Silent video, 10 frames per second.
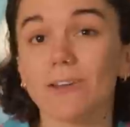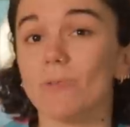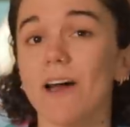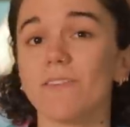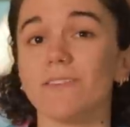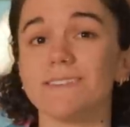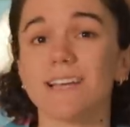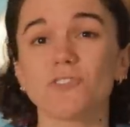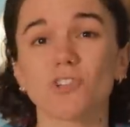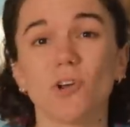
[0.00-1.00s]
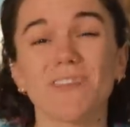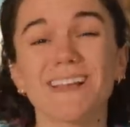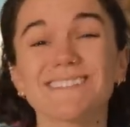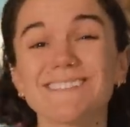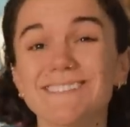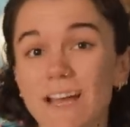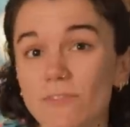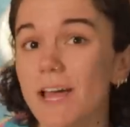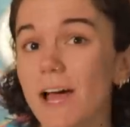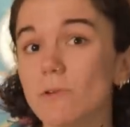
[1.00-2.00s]
adult athletes have shown that
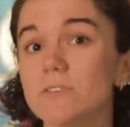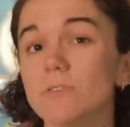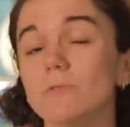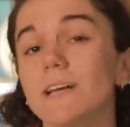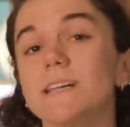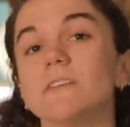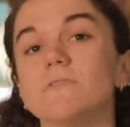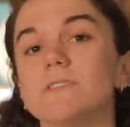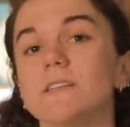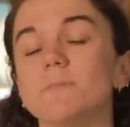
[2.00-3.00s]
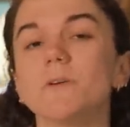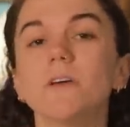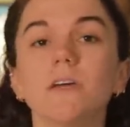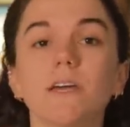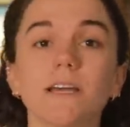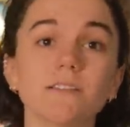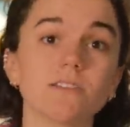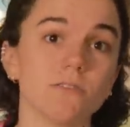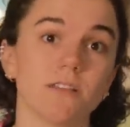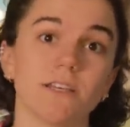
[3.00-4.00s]
7 hours or less of sleep is
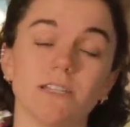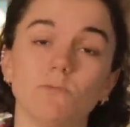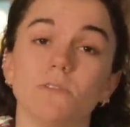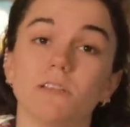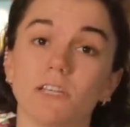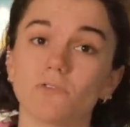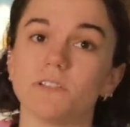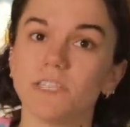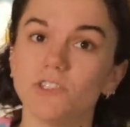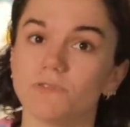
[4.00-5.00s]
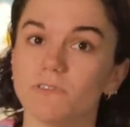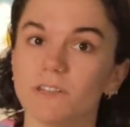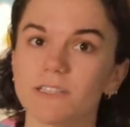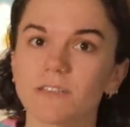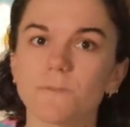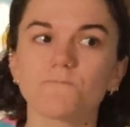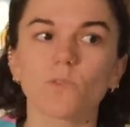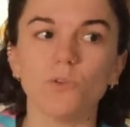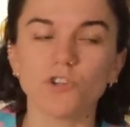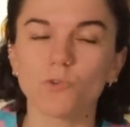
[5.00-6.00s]
associated with an increased injury risk,
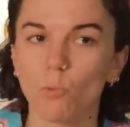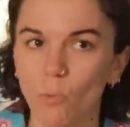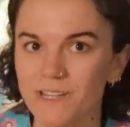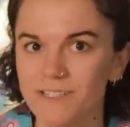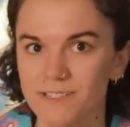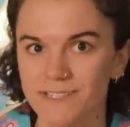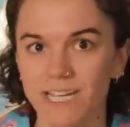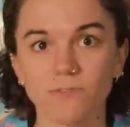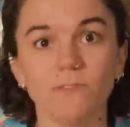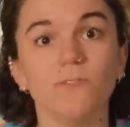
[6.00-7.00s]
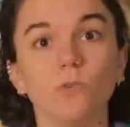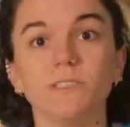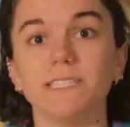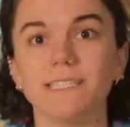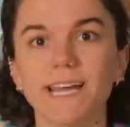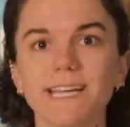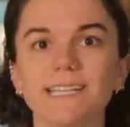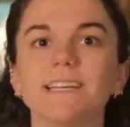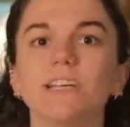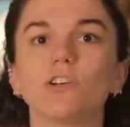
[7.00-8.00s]
which when sustained for 14
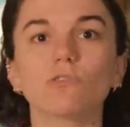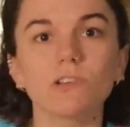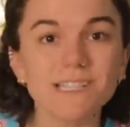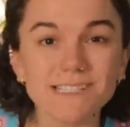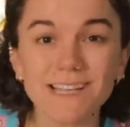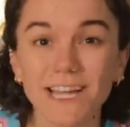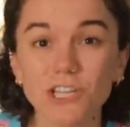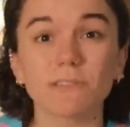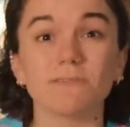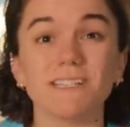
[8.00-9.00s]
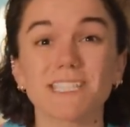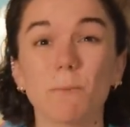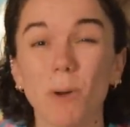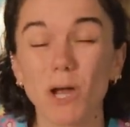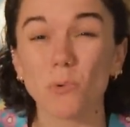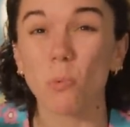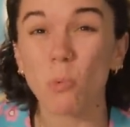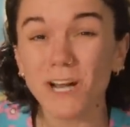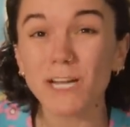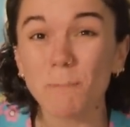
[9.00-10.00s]
days, increases that injury risk by
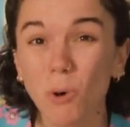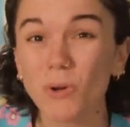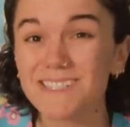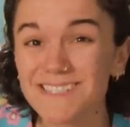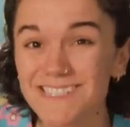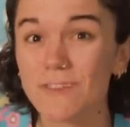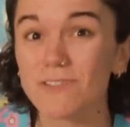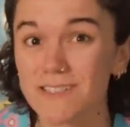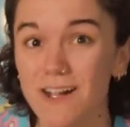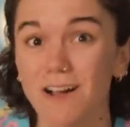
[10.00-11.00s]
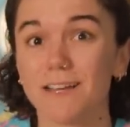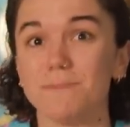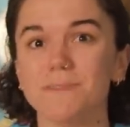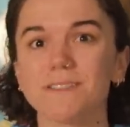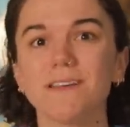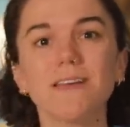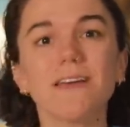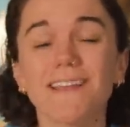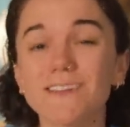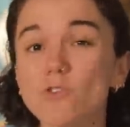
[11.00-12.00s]
1.7 times.
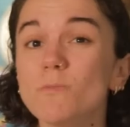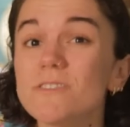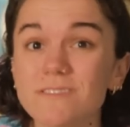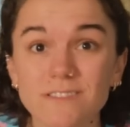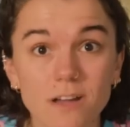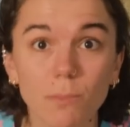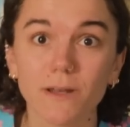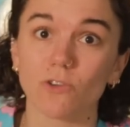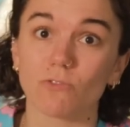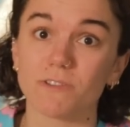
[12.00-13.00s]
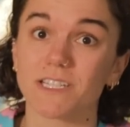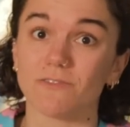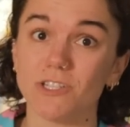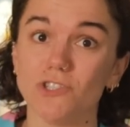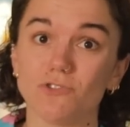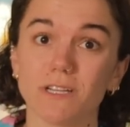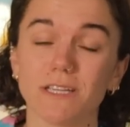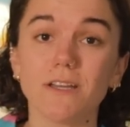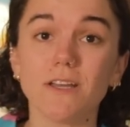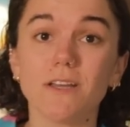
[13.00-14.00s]
That's almost doubling your risk of
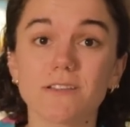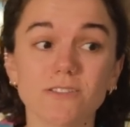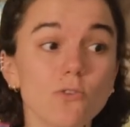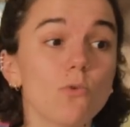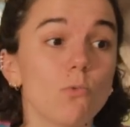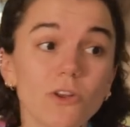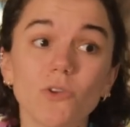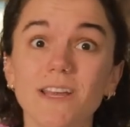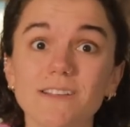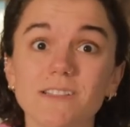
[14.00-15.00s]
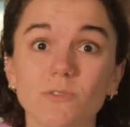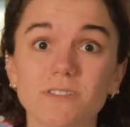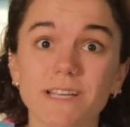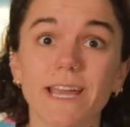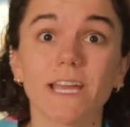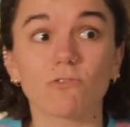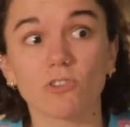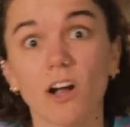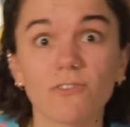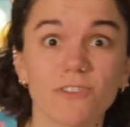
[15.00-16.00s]
injury. So when you hear someone say
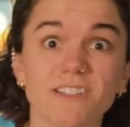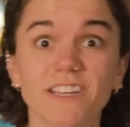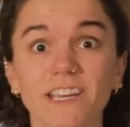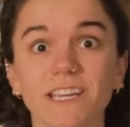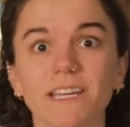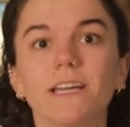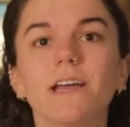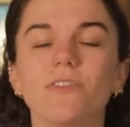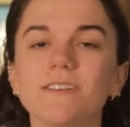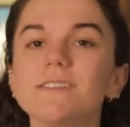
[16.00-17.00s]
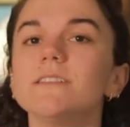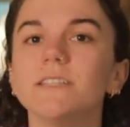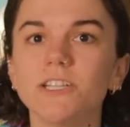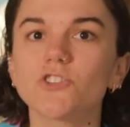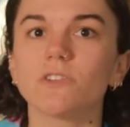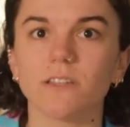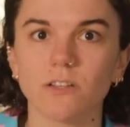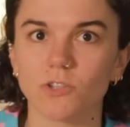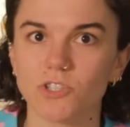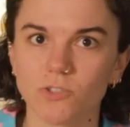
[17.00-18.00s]
recovery is key, this is literally the
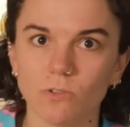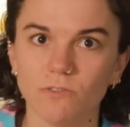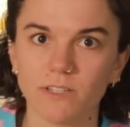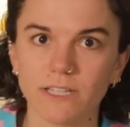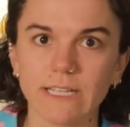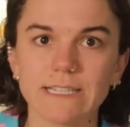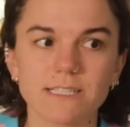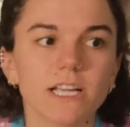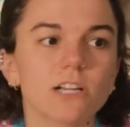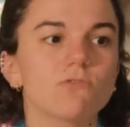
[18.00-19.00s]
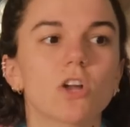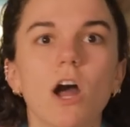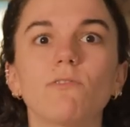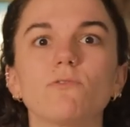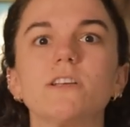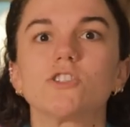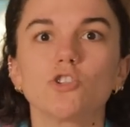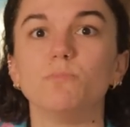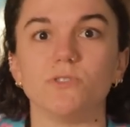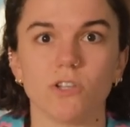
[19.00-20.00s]
long and short of it. It's like a recovery
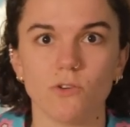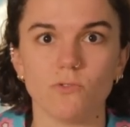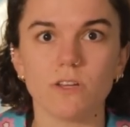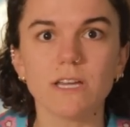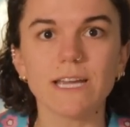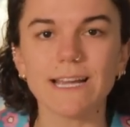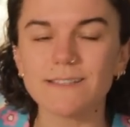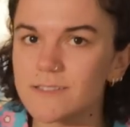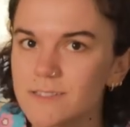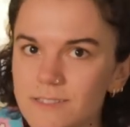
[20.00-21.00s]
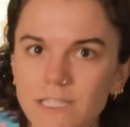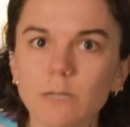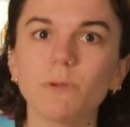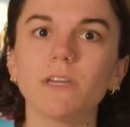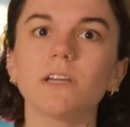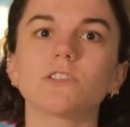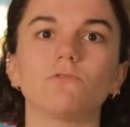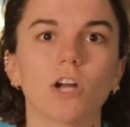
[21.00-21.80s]
super zone. It's sleeping to